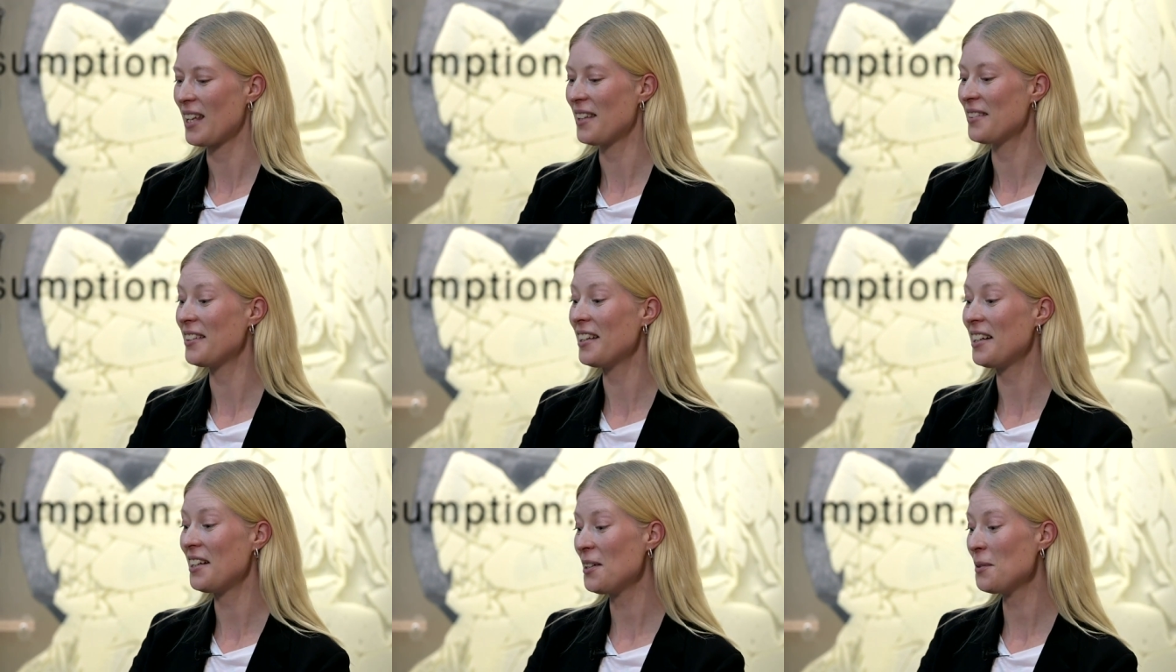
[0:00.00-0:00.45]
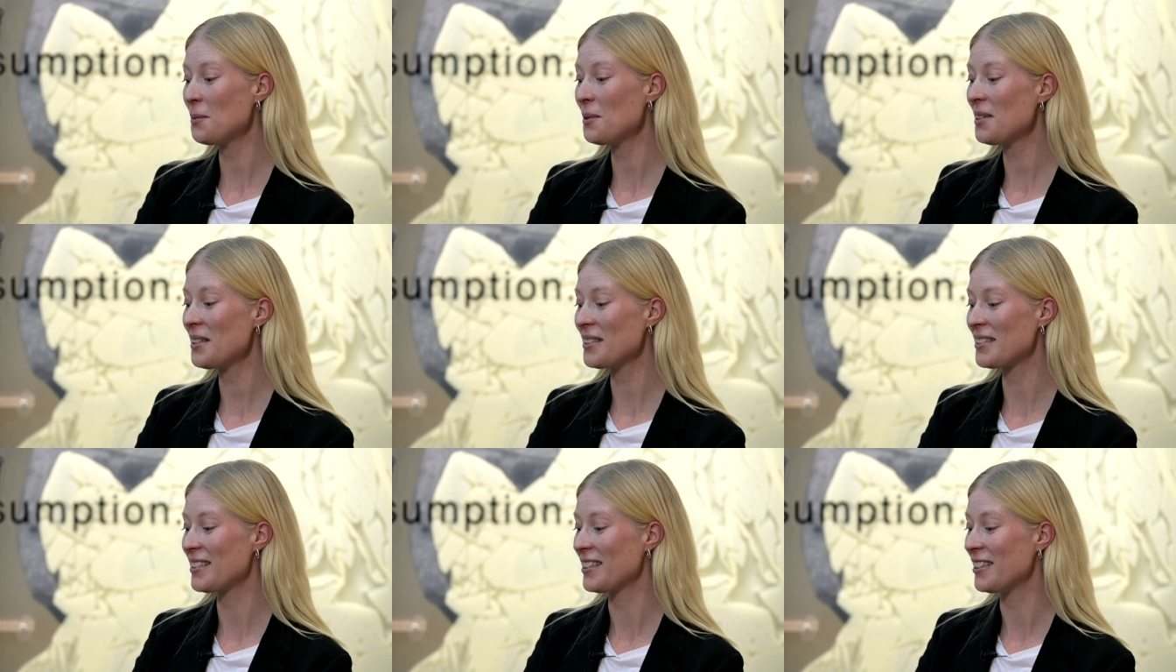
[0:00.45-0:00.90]
And there he
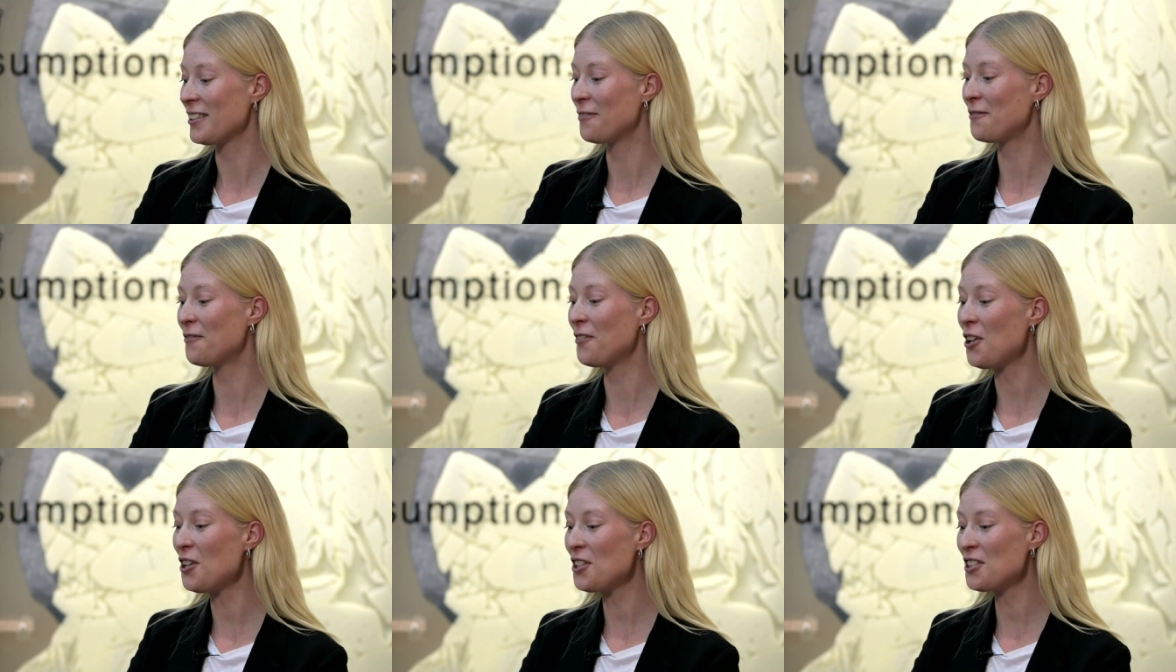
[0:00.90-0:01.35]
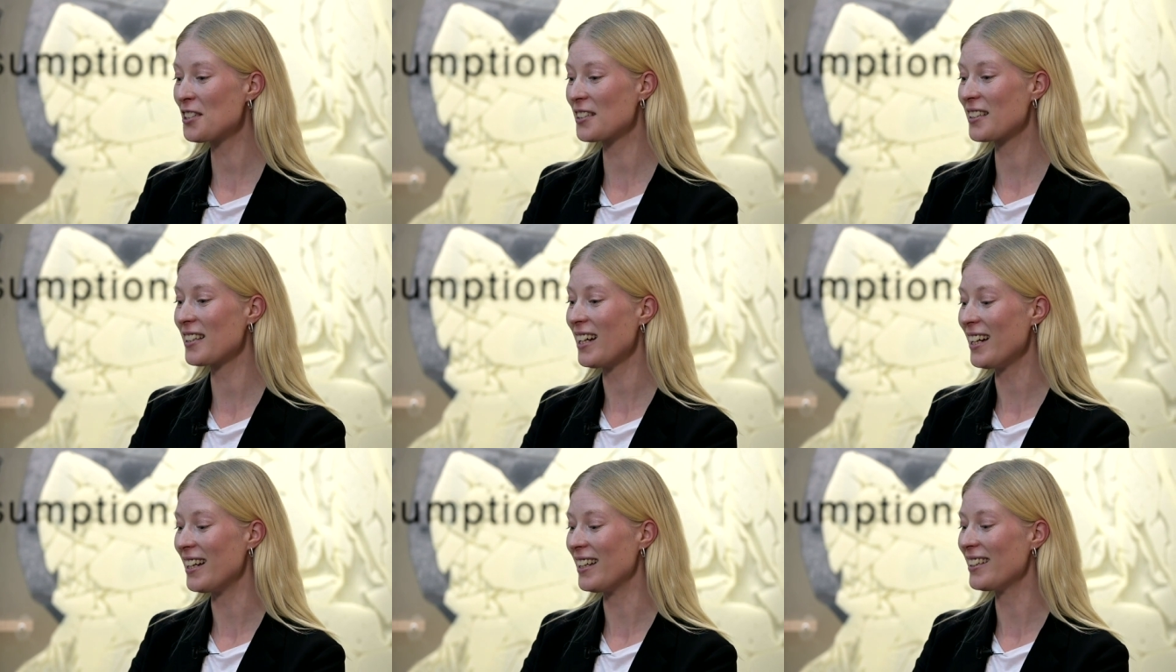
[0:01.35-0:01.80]
was, the
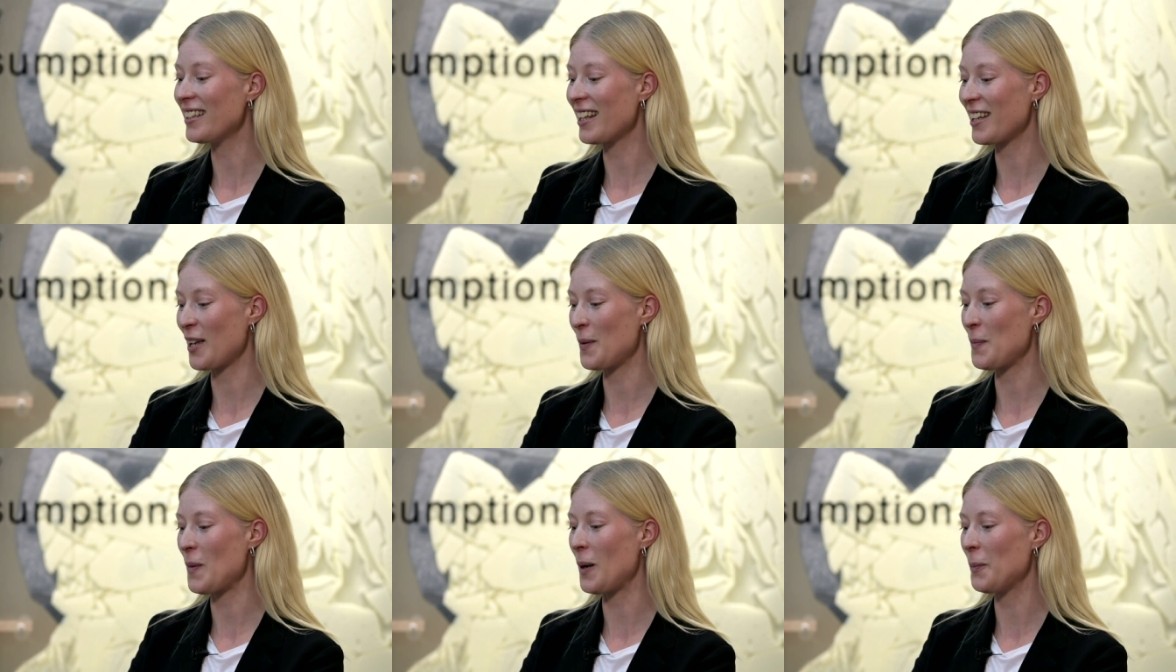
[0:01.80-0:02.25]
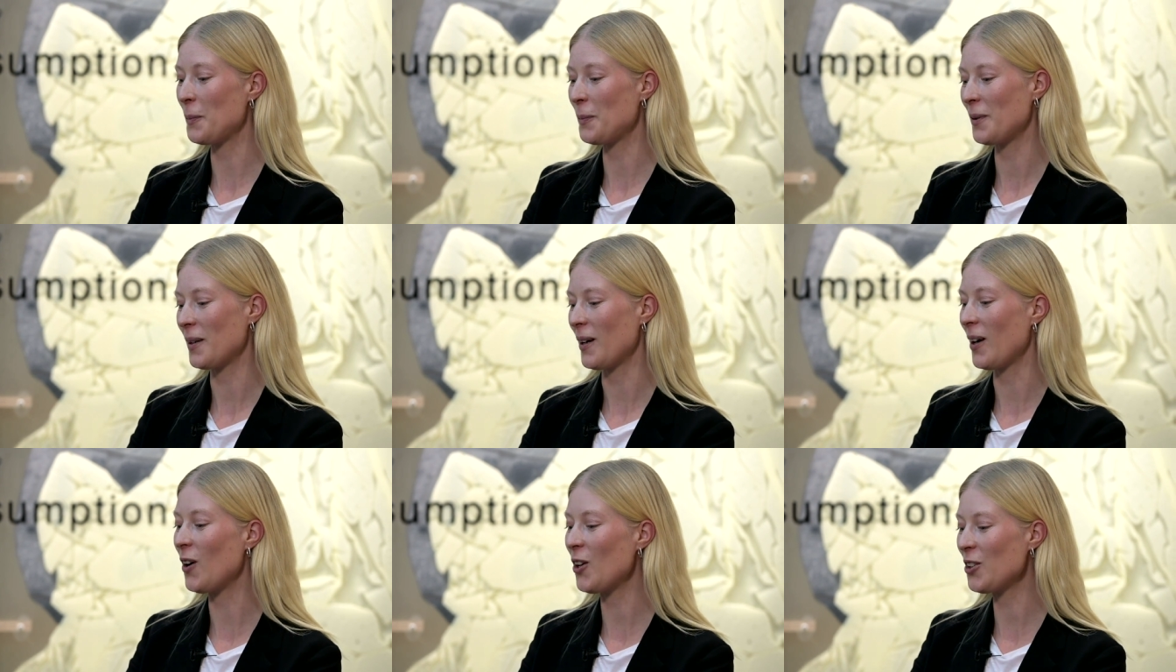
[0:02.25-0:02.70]
first guy that came up,
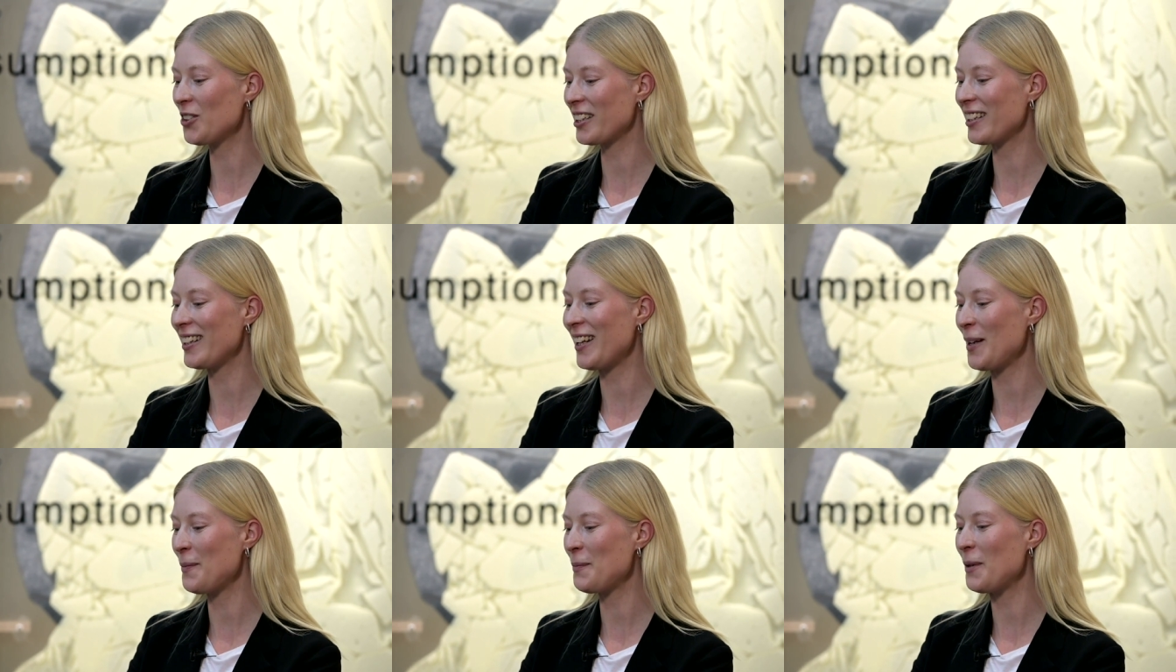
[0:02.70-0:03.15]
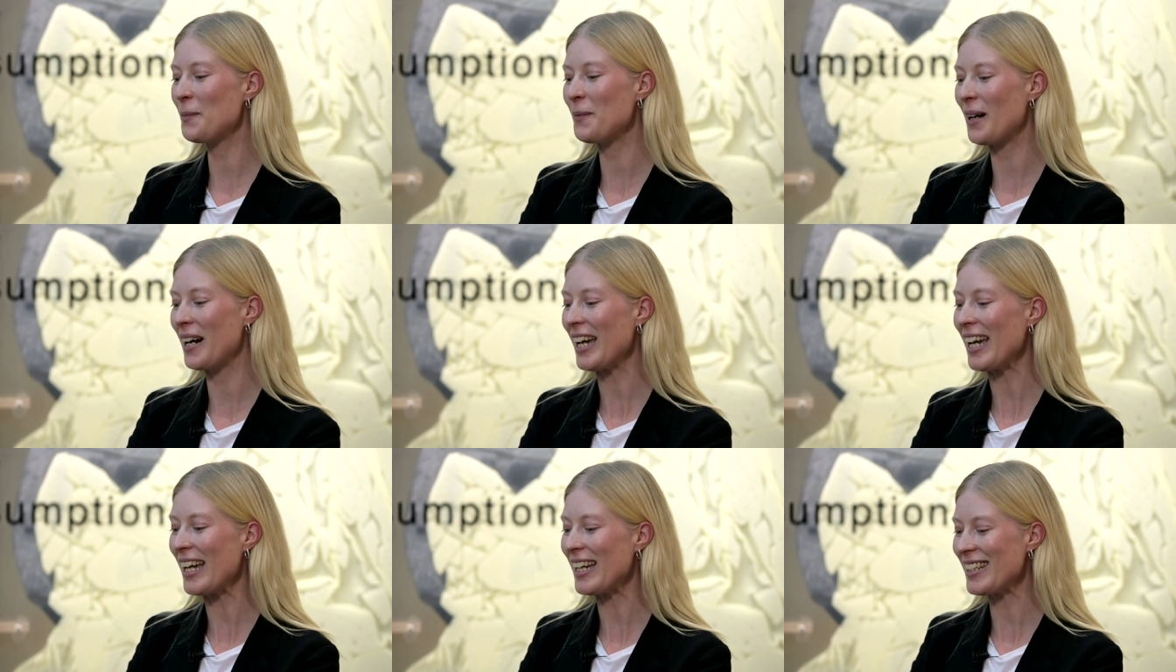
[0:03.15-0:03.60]
hot climber
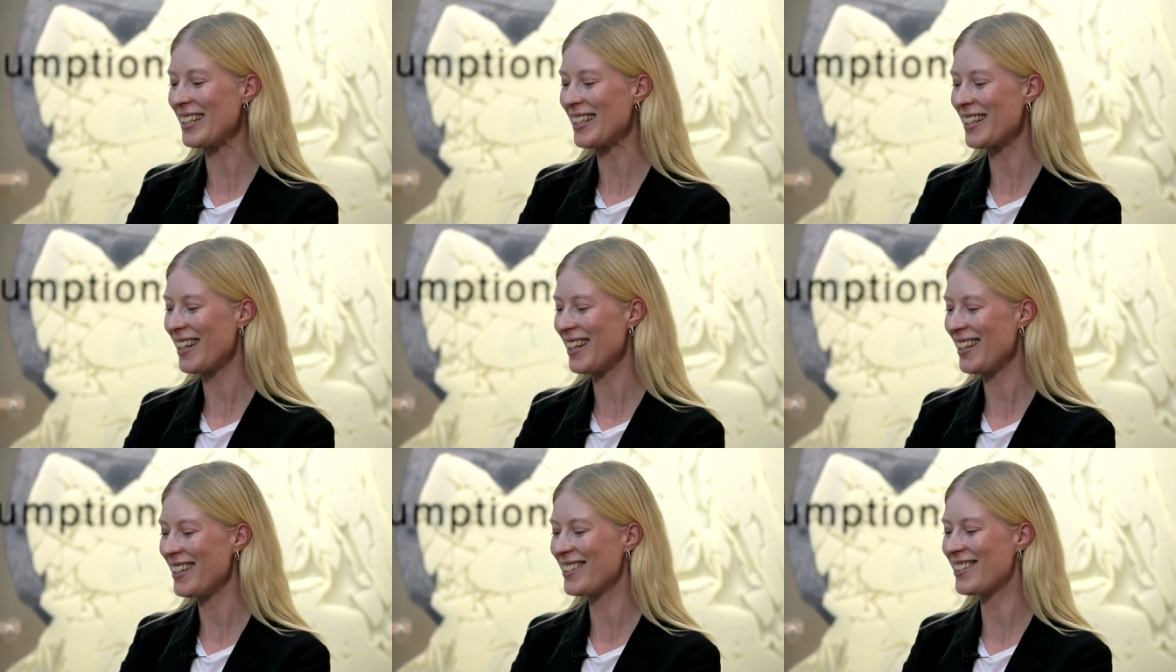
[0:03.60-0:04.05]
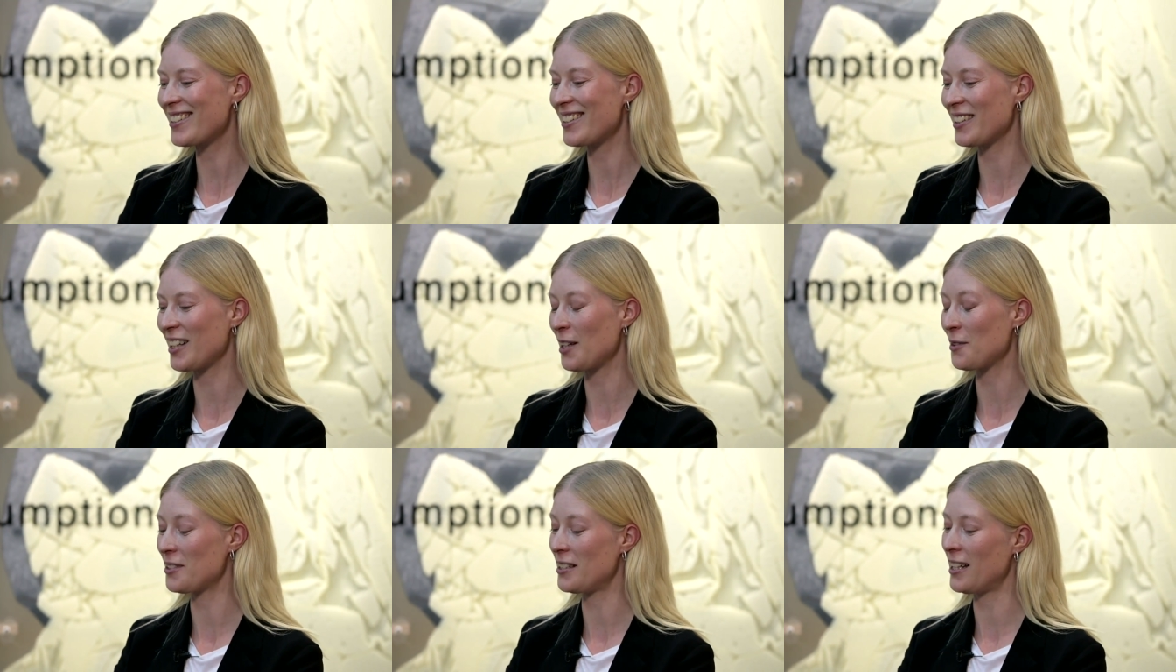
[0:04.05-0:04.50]
my age,
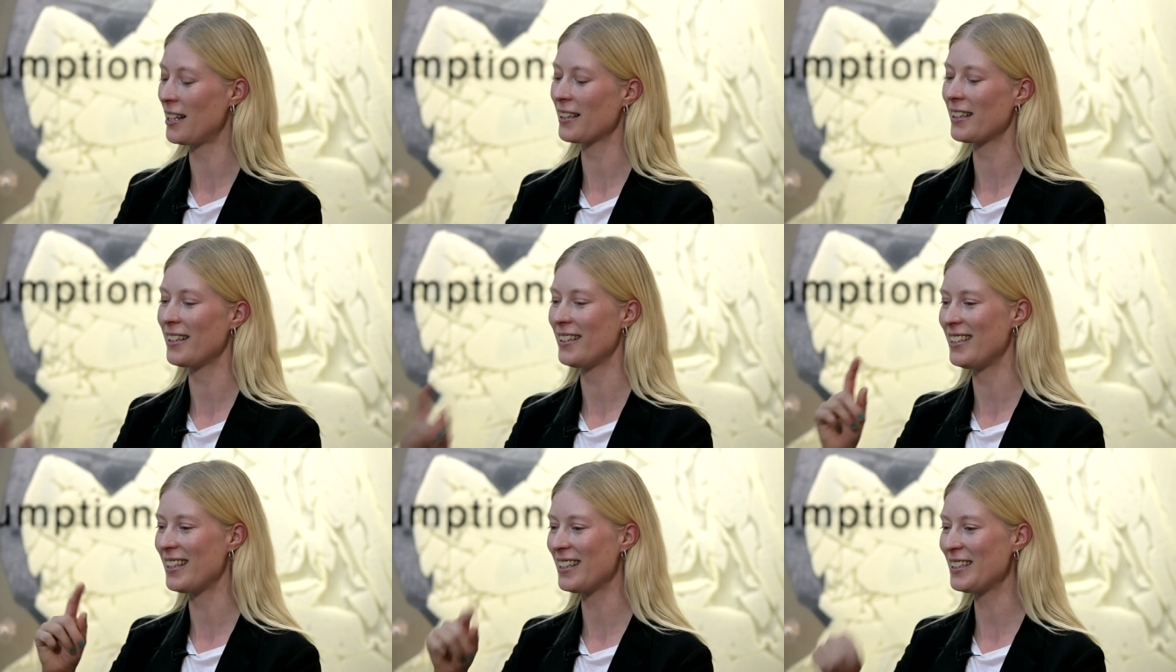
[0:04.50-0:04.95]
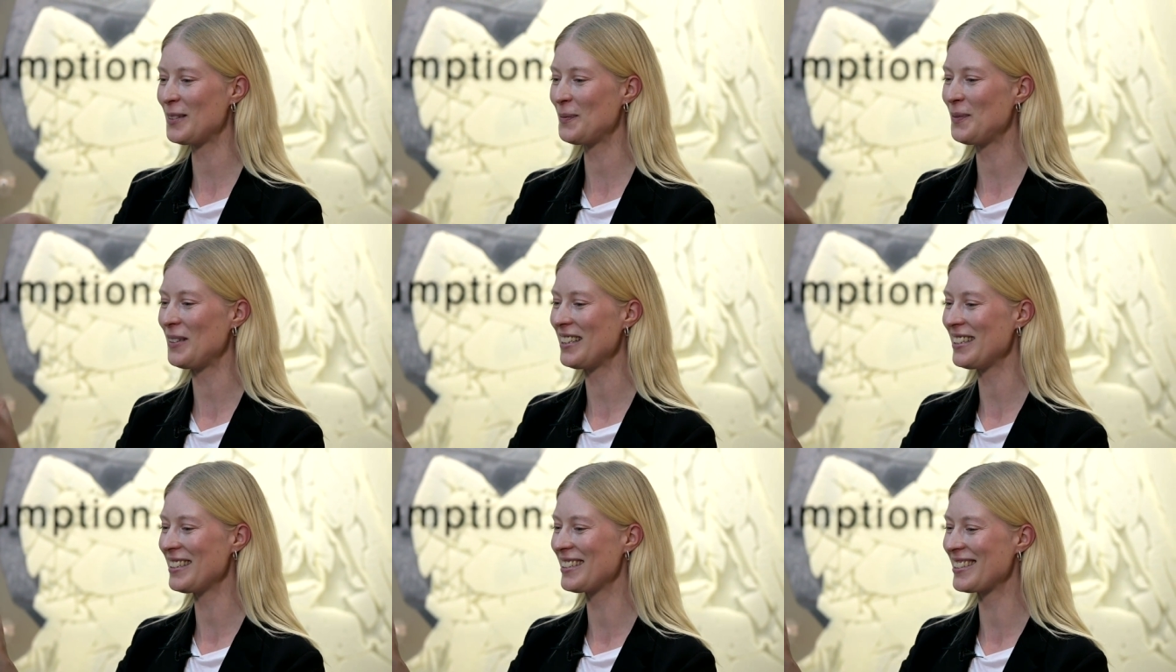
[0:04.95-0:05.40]
and I was like, yes,
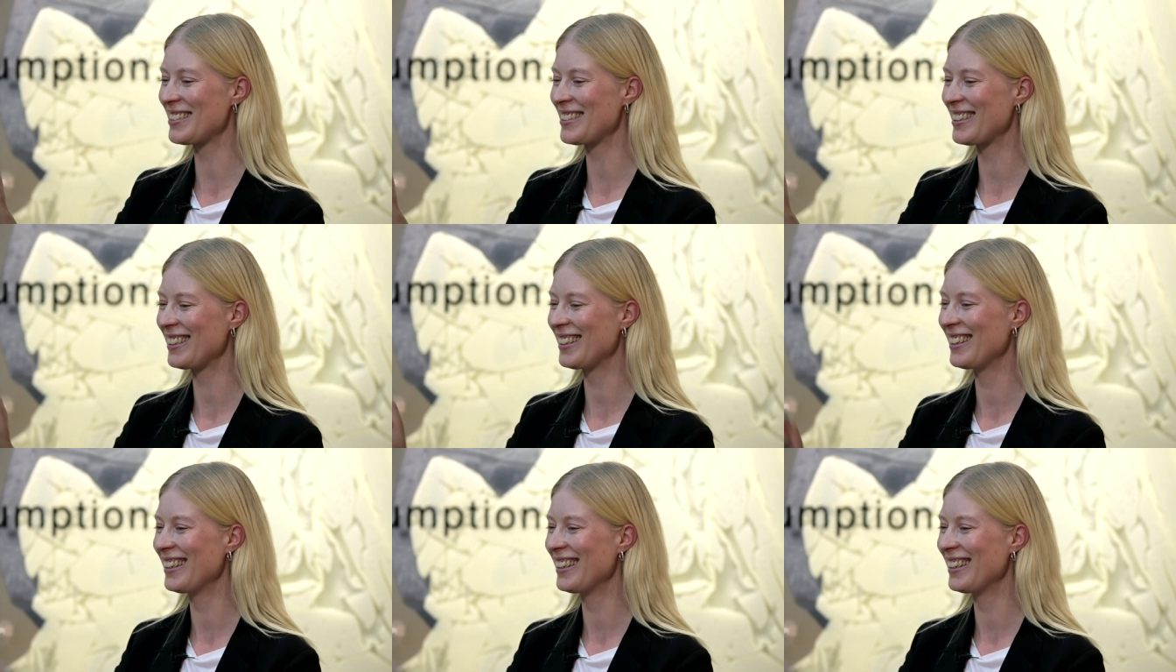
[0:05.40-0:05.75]
please.